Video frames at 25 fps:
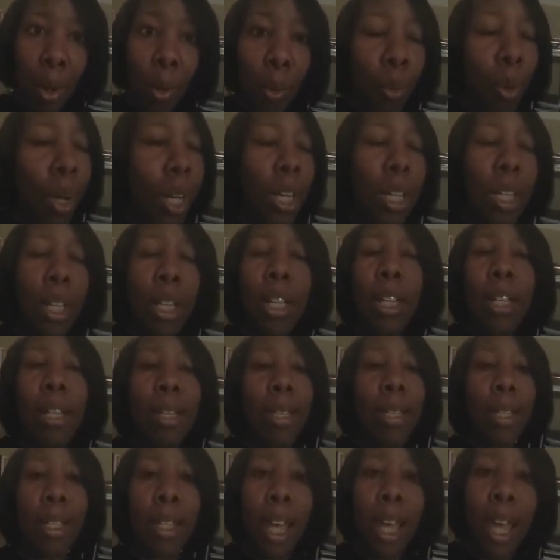What good
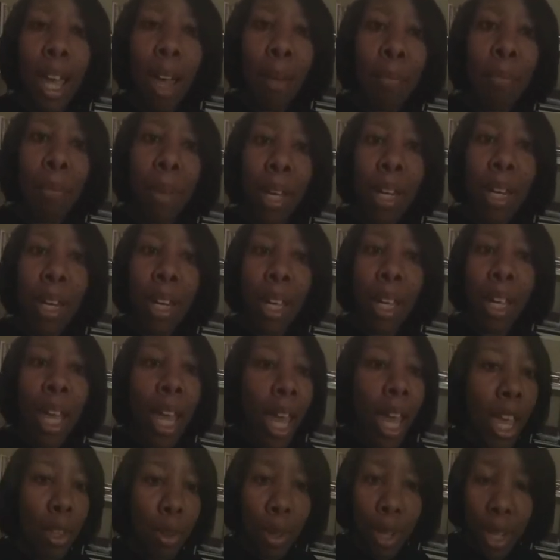is it to have money
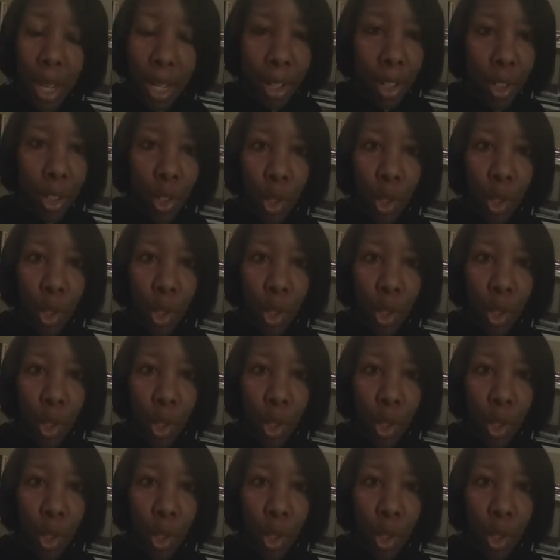and you can't